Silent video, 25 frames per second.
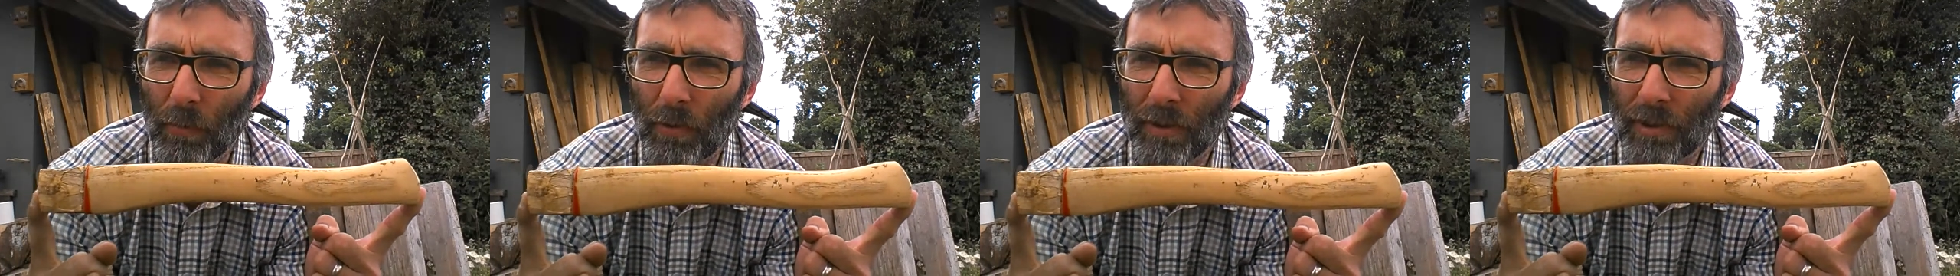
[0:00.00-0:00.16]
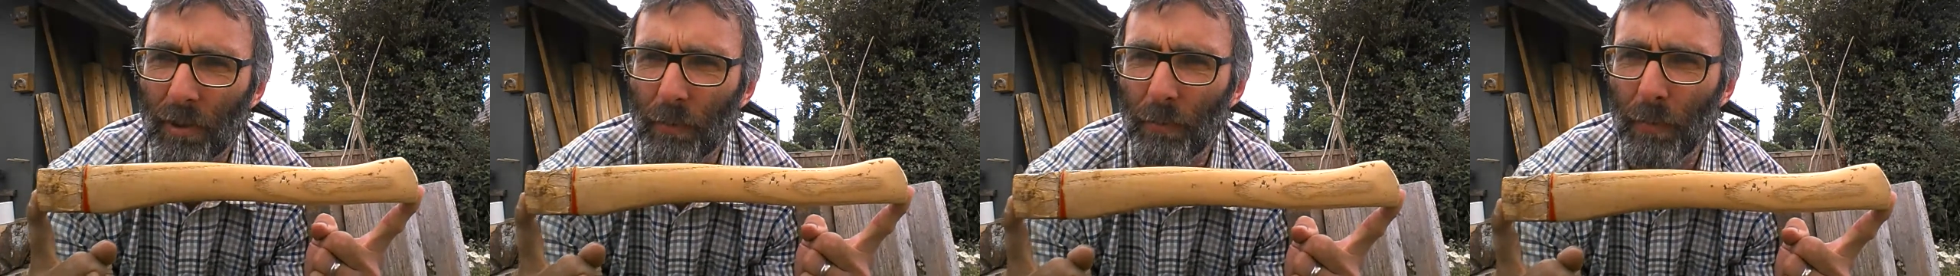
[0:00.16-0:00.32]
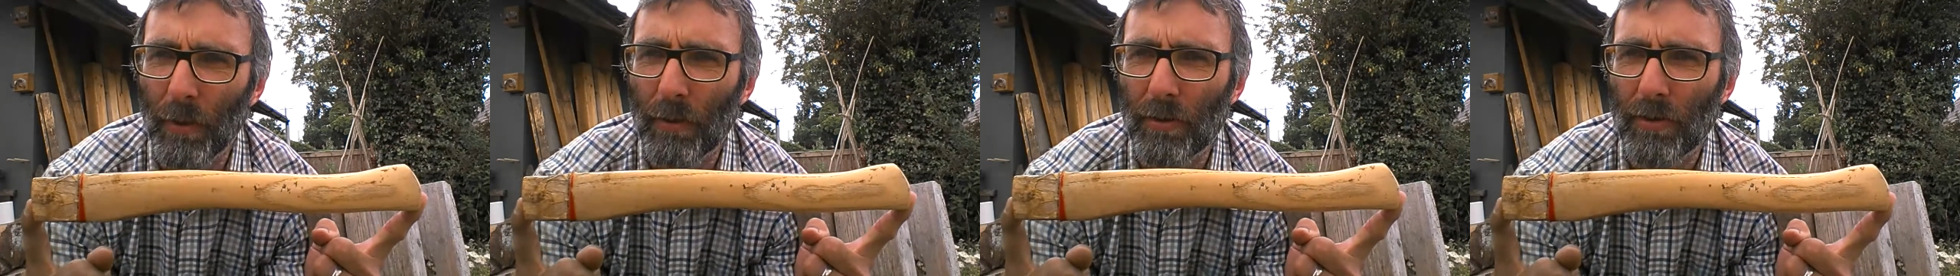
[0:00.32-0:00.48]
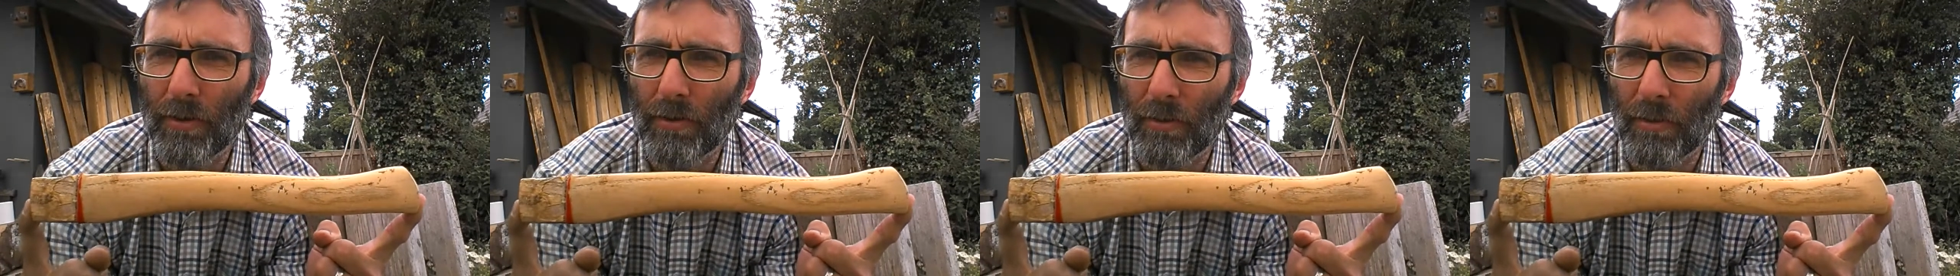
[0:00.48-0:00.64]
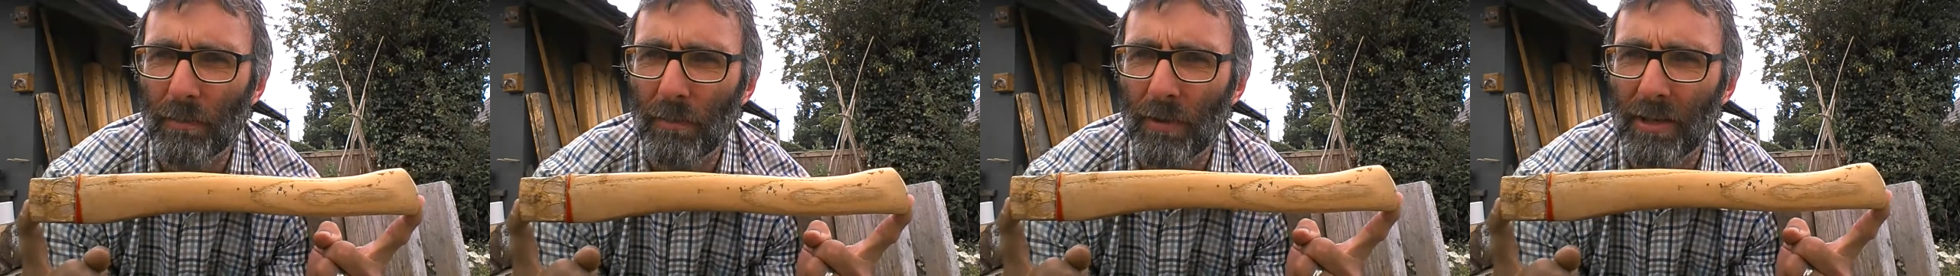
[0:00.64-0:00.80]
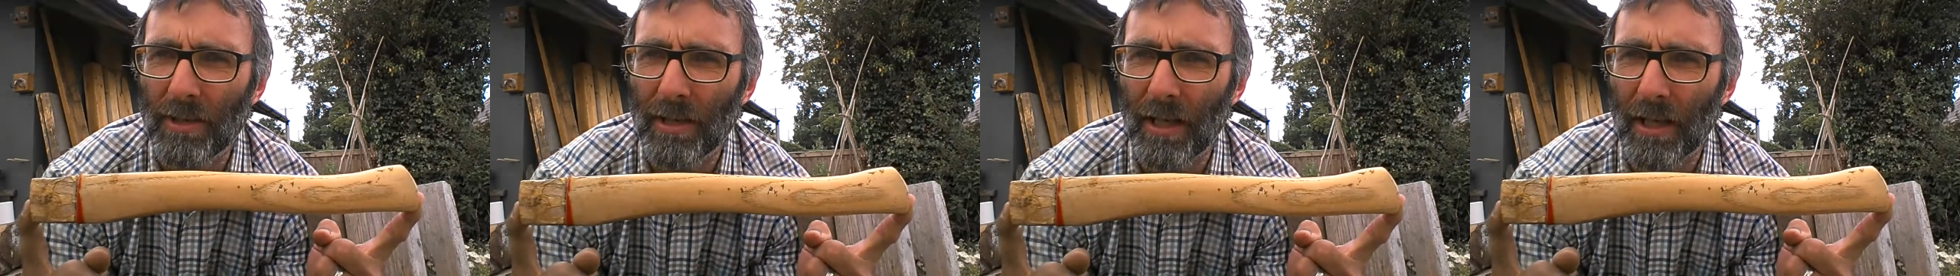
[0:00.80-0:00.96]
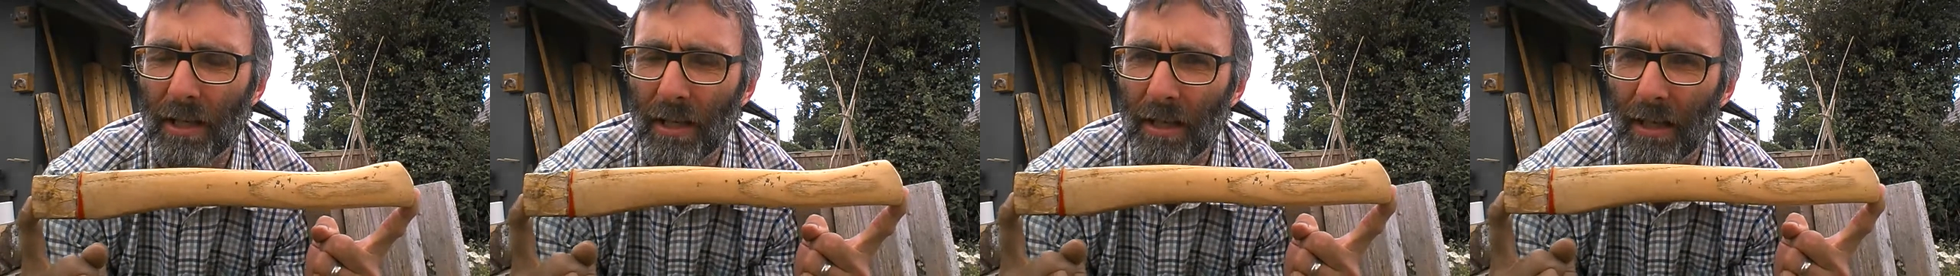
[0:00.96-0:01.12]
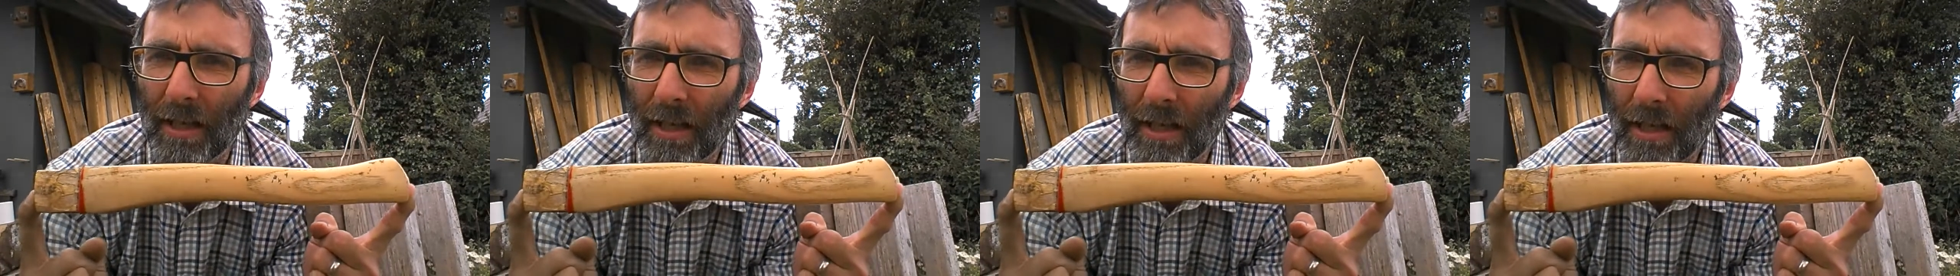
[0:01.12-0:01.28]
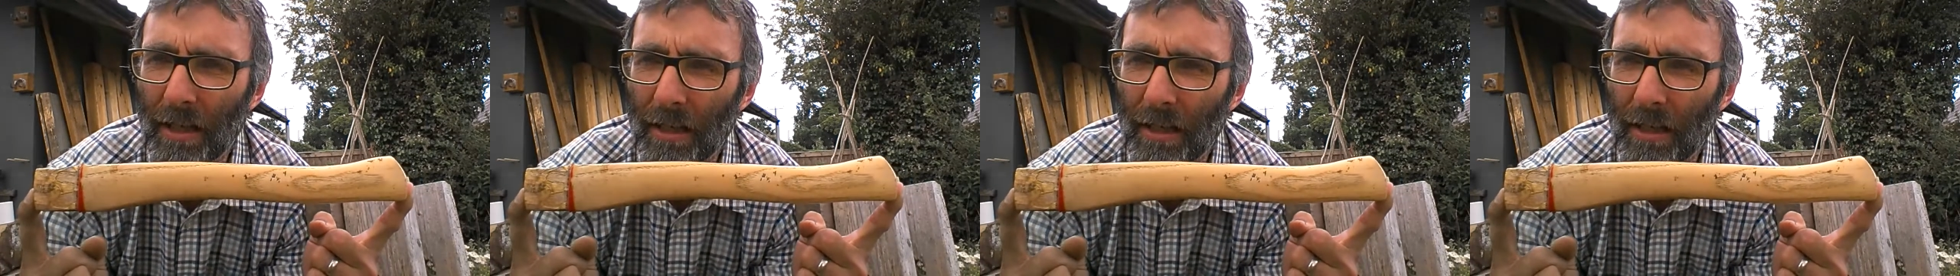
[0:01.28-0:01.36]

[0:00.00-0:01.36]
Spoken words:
we're supposed to imitate.